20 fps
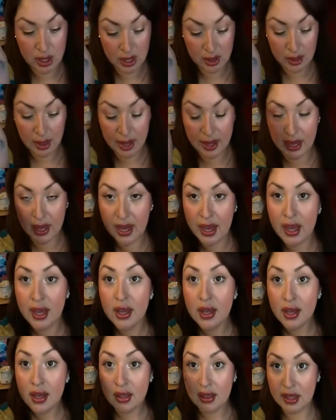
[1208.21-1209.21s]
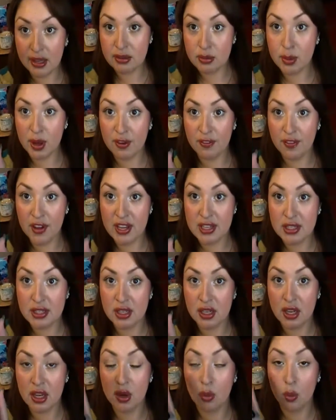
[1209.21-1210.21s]
not like it. Leaves my
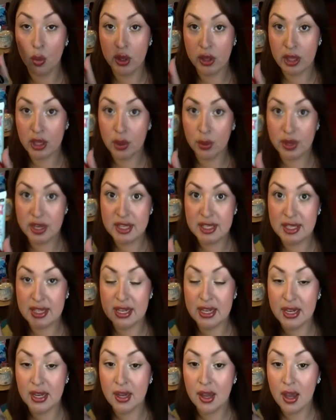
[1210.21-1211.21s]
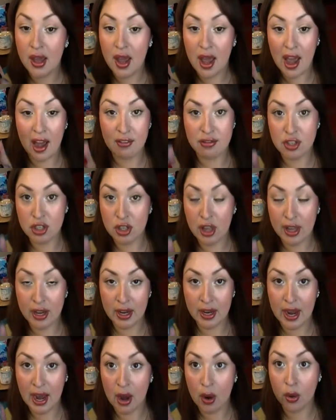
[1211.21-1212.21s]
face looking really greasy. After
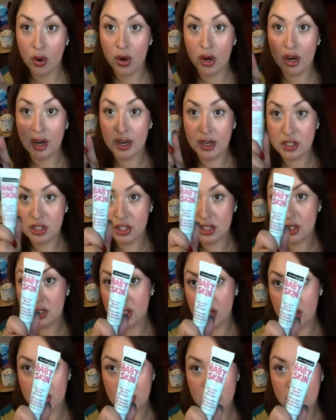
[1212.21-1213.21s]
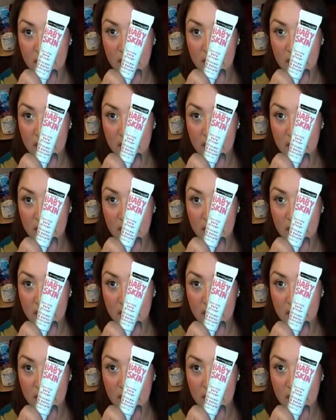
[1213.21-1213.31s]
like an hour, it just starts